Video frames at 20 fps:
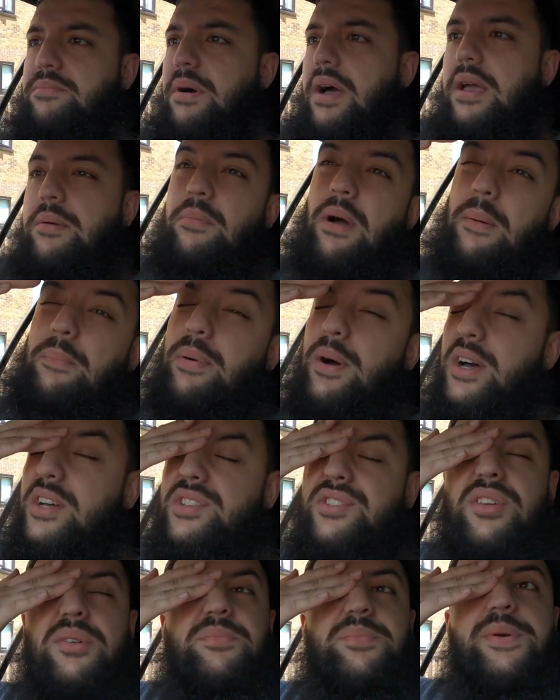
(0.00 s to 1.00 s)
but in my
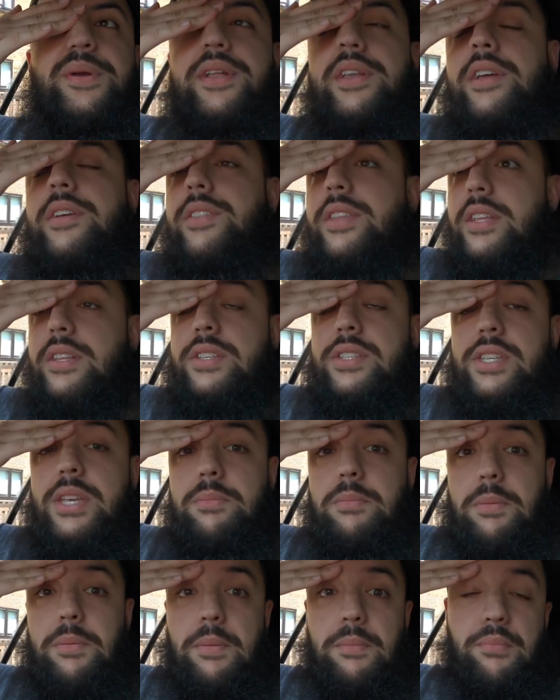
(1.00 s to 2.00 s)
personal opinion, it
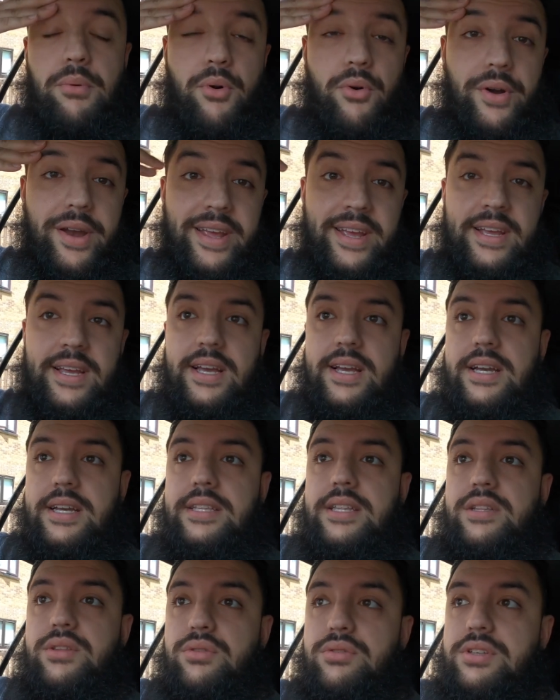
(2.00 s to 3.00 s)
seemed a bit boring.
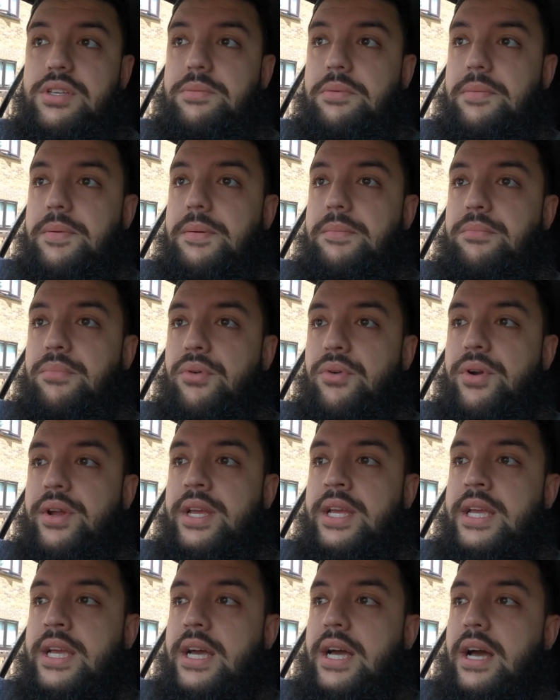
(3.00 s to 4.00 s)
They do seem a bit
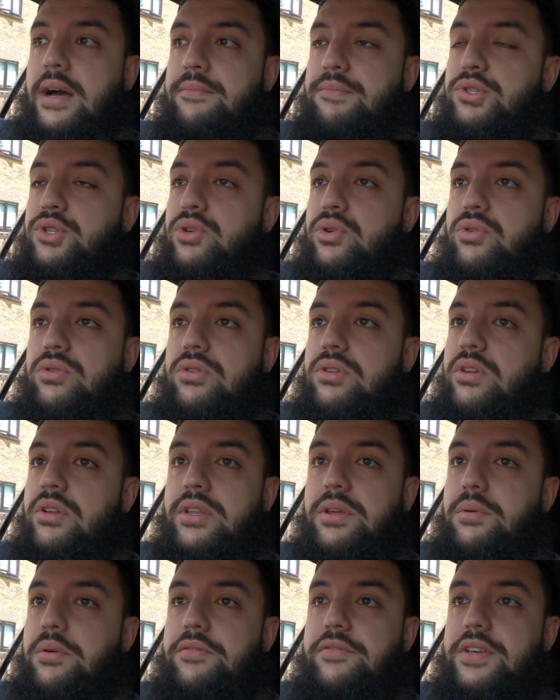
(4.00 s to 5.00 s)
boring. I'm sure, you
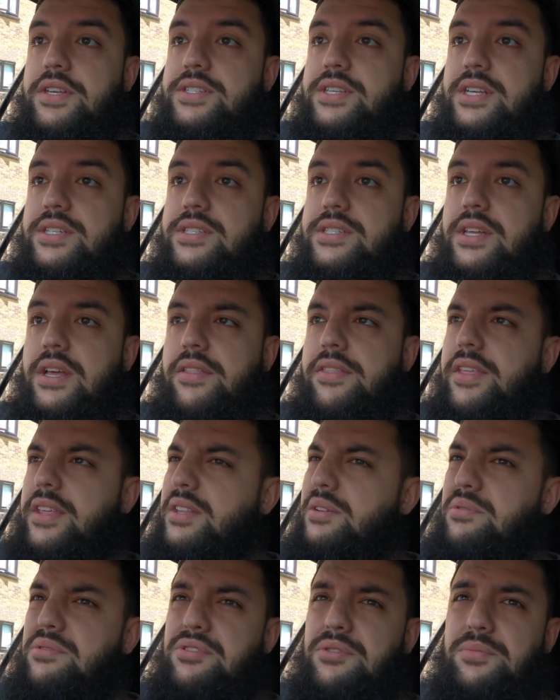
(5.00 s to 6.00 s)
know, they were V6s. I
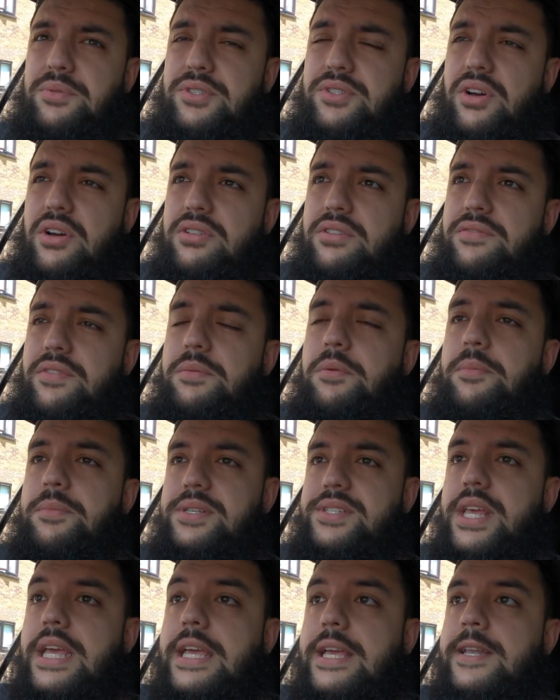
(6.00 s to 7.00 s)
think they were supercharged, if I'm
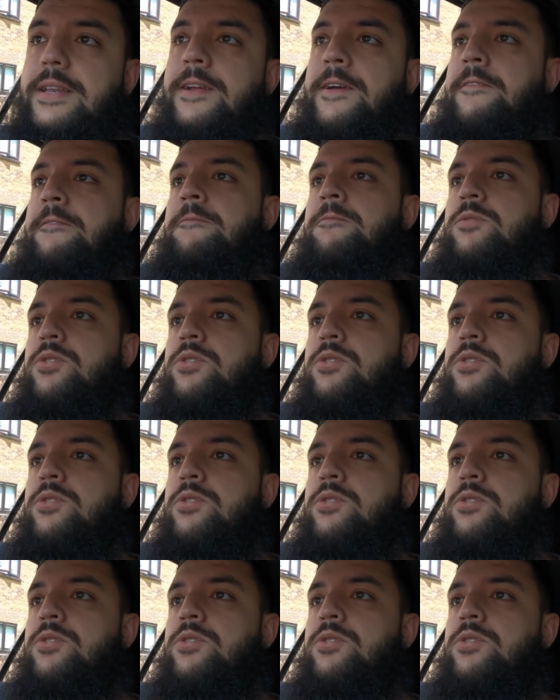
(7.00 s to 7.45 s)
not mistaken.